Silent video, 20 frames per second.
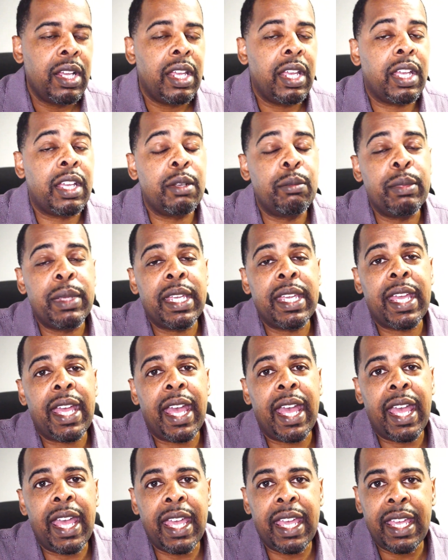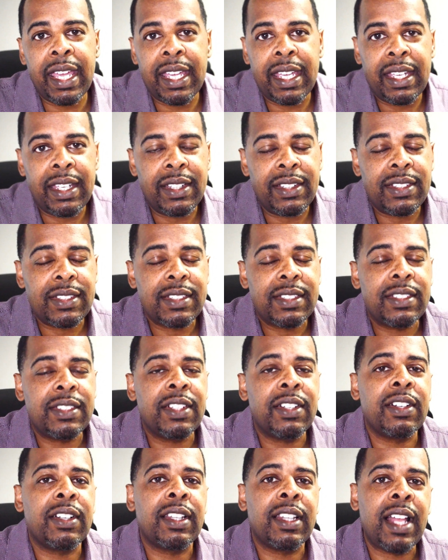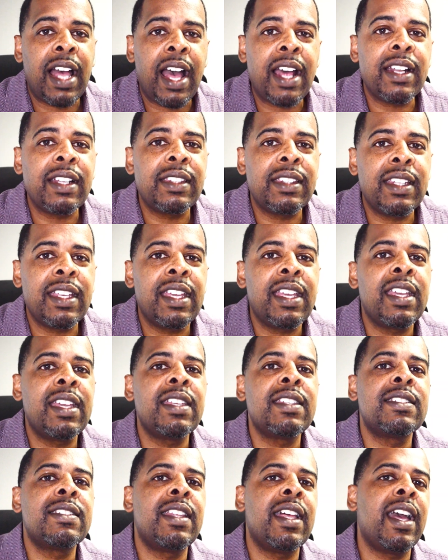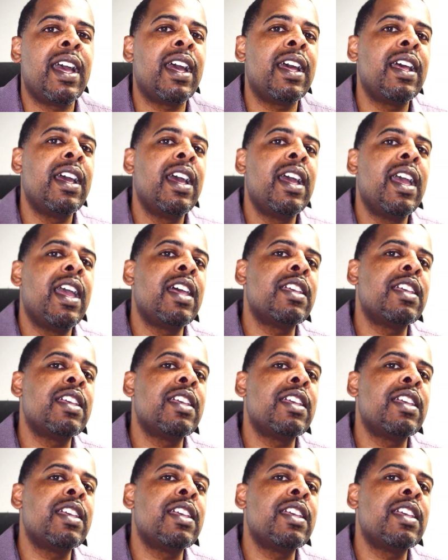It could mean age. There are a lot of things that